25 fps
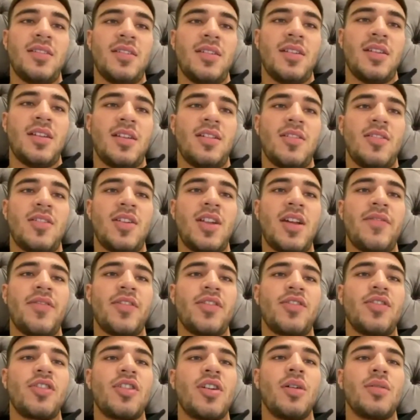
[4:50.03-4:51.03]
You know, I never
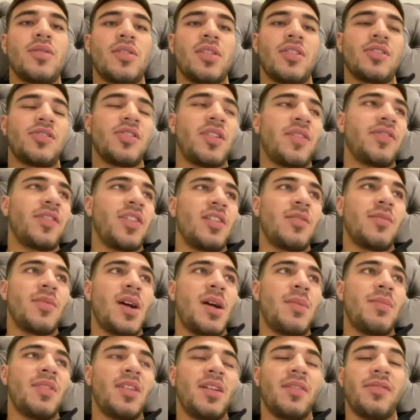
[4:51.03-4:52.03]
could go to the draft centre and buy
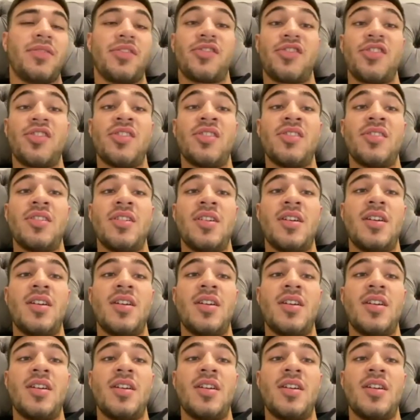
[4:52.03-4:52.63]
myself a shirt.